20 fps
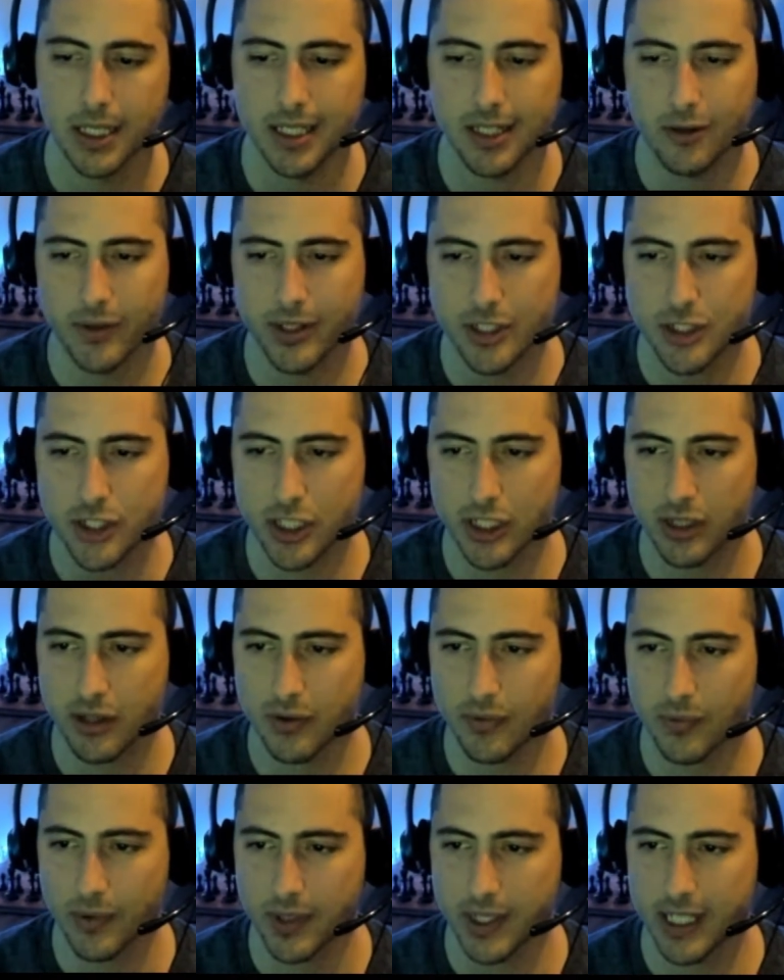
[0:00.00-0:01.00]
queen
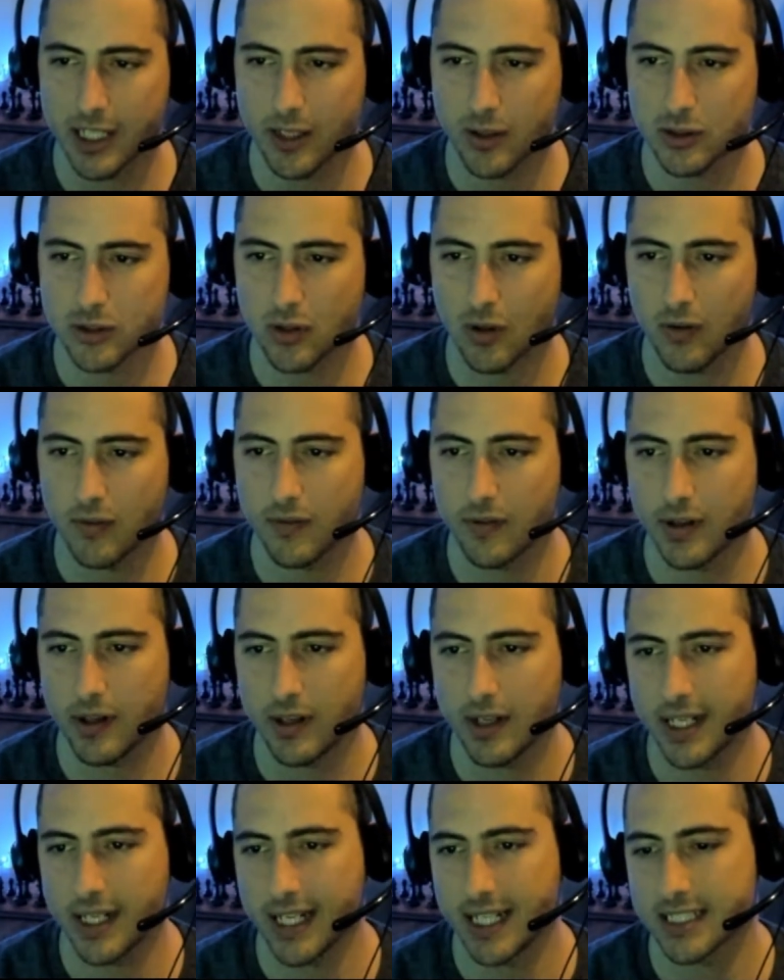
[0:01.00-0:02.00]
g3, he goes over
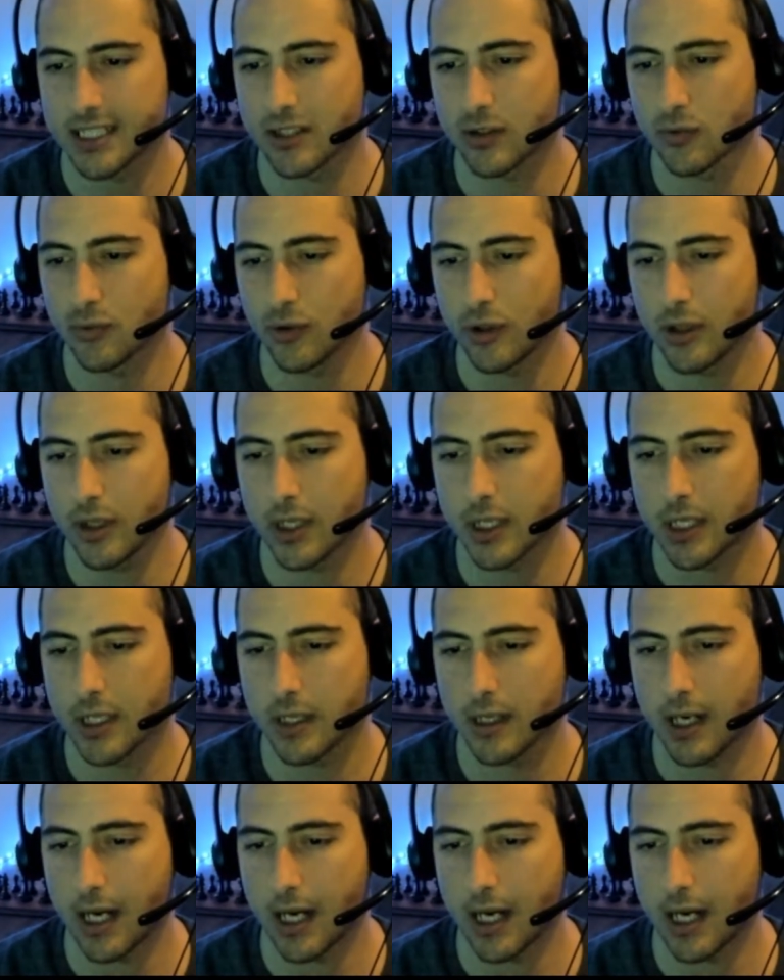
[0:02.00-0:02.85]
and he has the rook.